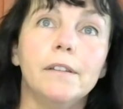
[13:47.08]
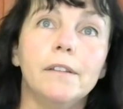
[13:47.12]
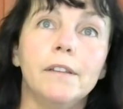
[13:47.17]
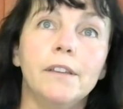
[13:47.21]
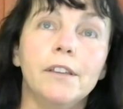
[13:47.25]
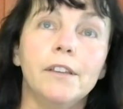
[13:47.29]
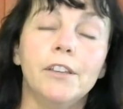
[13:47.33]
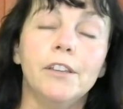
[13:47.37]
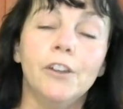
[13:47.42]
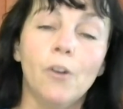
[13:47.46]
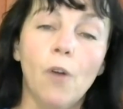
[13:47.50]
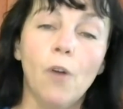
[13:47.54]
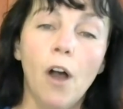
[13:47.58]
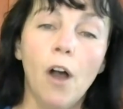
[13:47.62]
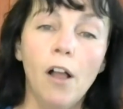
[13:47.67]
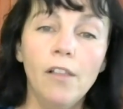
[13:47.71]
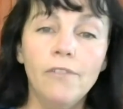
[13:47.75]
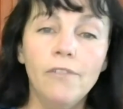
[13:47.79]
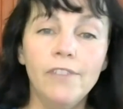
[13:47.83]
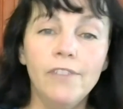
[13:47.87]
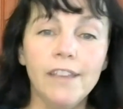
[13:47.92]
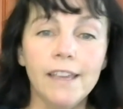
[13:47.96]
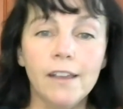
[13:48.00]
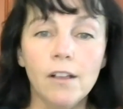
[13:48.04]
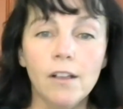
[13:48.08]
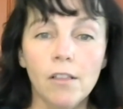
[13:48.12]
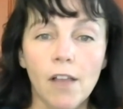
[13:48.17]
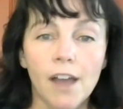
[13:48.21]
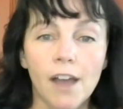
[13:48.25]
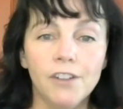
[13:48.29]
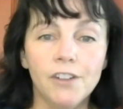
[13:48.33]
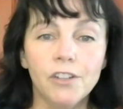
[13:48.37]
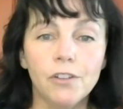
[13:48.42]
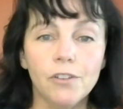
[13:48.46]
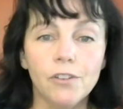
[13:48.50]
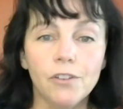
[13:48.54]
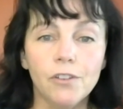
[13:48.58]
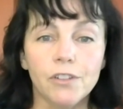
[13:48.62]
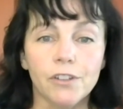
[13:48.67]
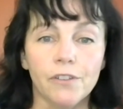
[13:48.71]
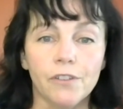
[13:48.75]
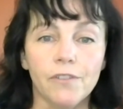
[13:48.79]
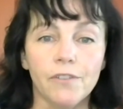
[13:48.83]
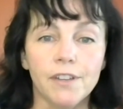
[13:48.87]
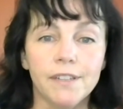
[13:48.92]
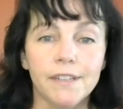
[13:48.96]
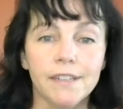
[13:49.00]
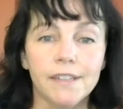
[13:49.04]
you know, all of the ecological
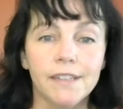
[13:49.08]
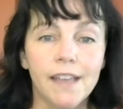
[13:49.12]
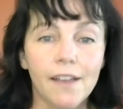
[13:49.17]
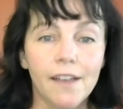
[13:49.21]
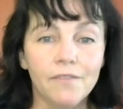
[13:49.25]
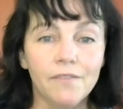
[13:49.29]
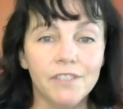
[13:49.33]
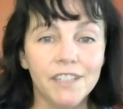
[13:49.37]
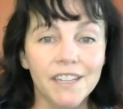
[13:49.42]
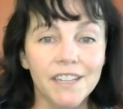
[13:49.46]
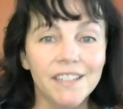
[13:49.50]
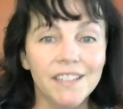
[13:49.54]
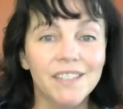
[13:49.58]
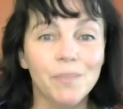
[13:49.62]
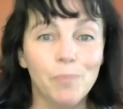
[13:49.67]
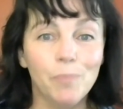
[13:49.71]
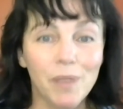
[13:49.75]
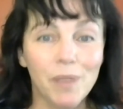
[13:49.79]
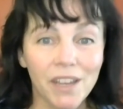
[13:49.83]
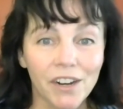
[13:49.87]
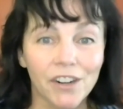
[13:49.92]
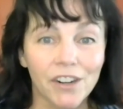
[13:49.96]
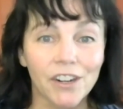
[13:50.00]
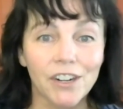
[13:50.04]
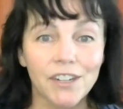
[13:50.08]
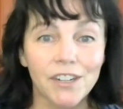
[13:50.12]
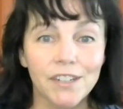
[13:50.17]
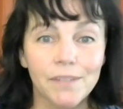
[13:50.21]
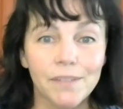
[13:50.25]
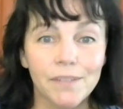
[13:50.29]
services have disappeared.